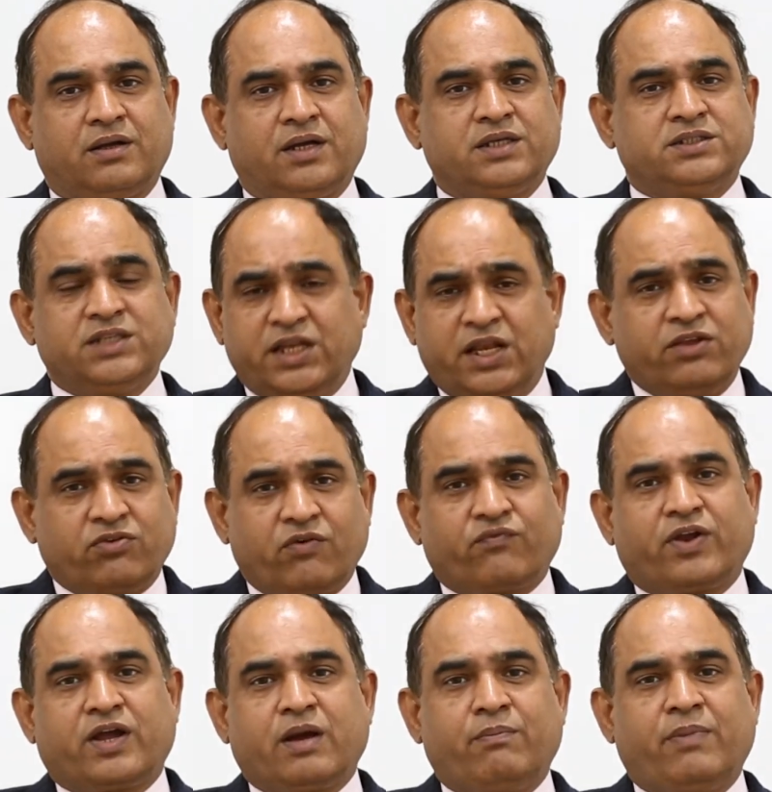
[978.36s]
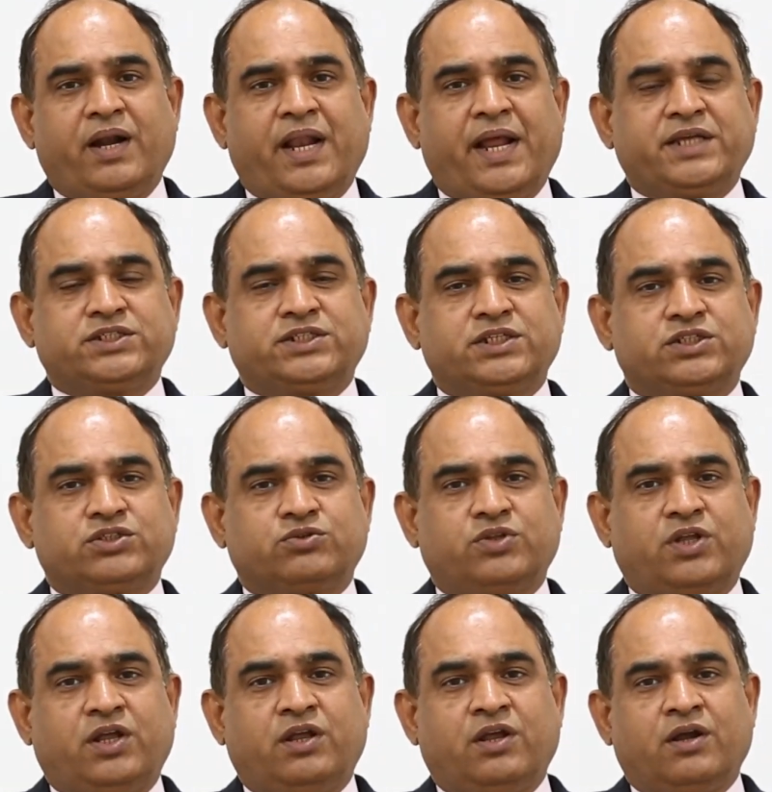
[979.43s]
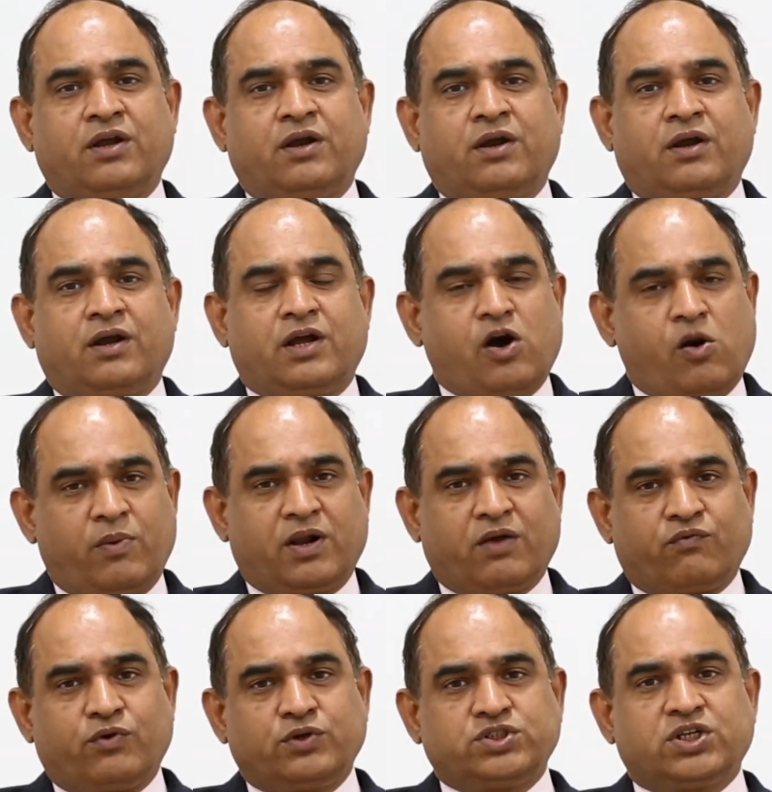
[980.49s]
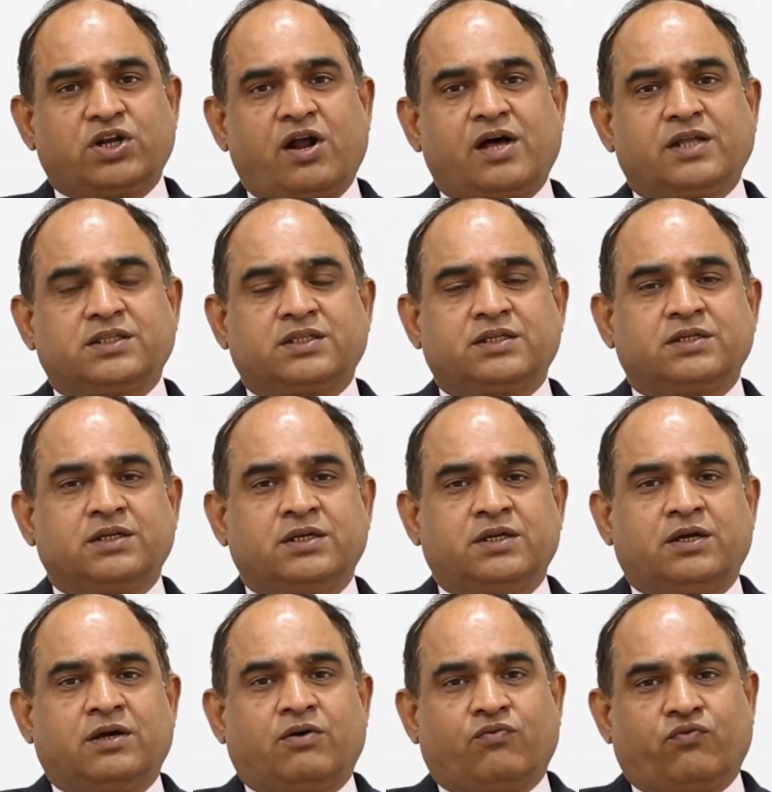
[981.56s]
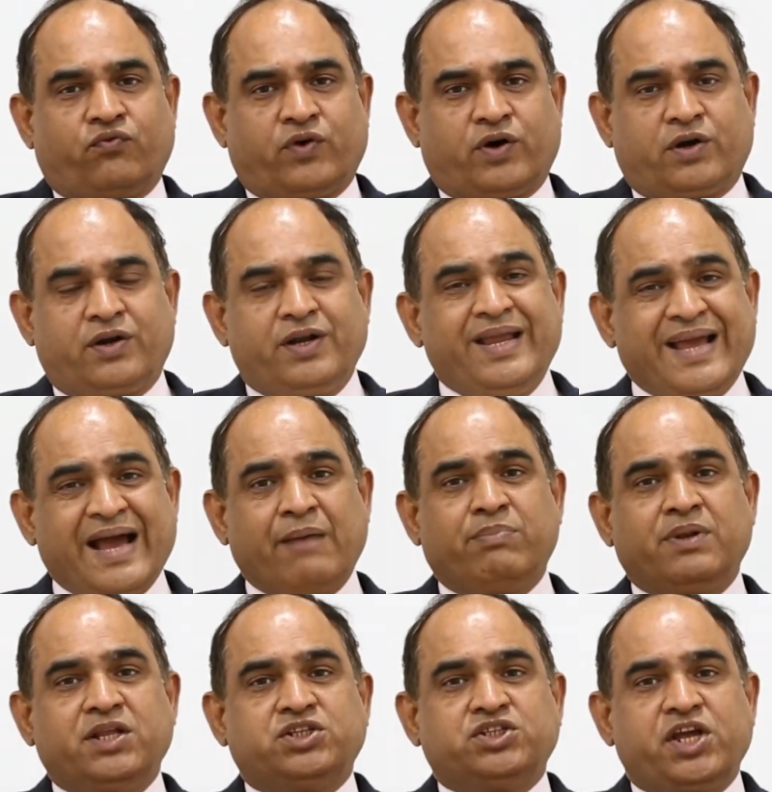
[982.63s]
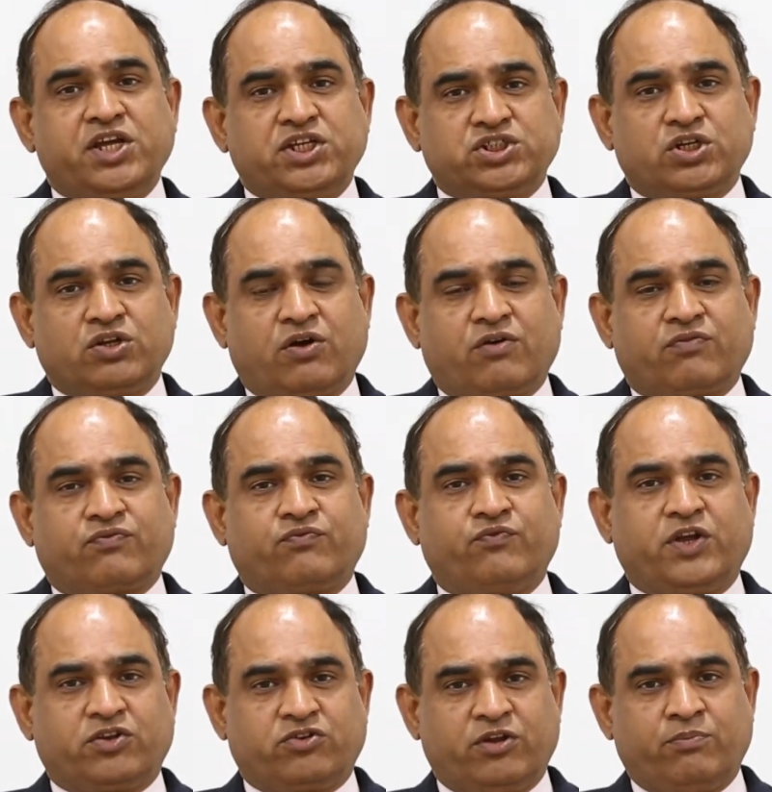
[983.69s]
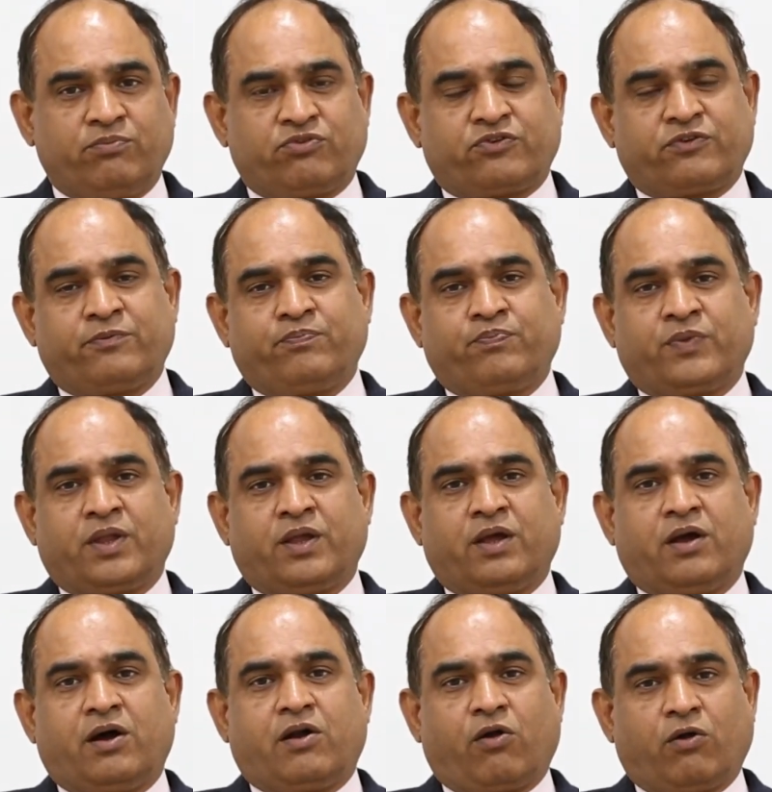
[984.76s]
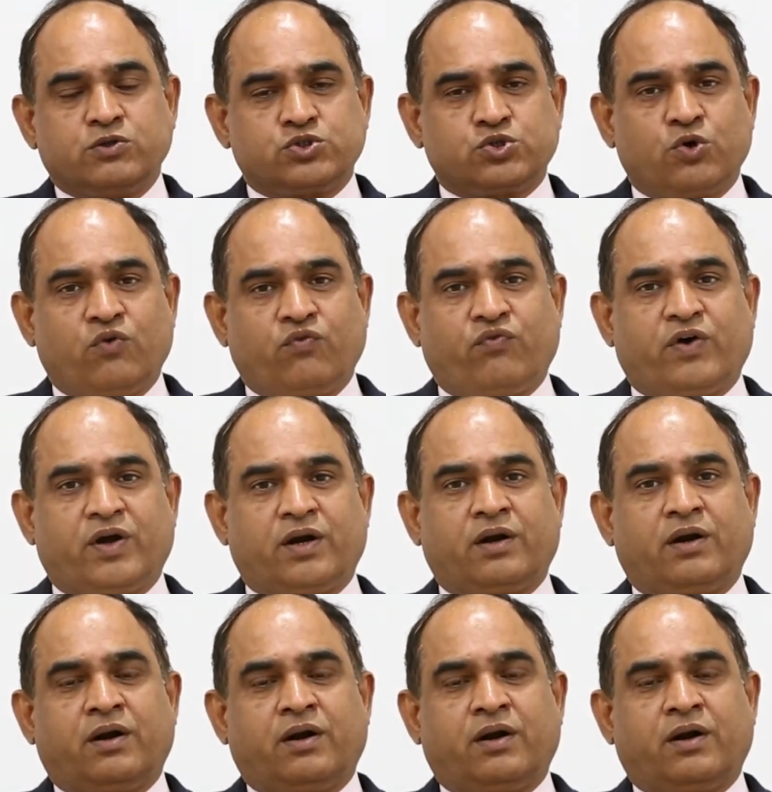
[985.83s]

a series of recommendations to the government of Gujarat for rehabilitation of victims and also for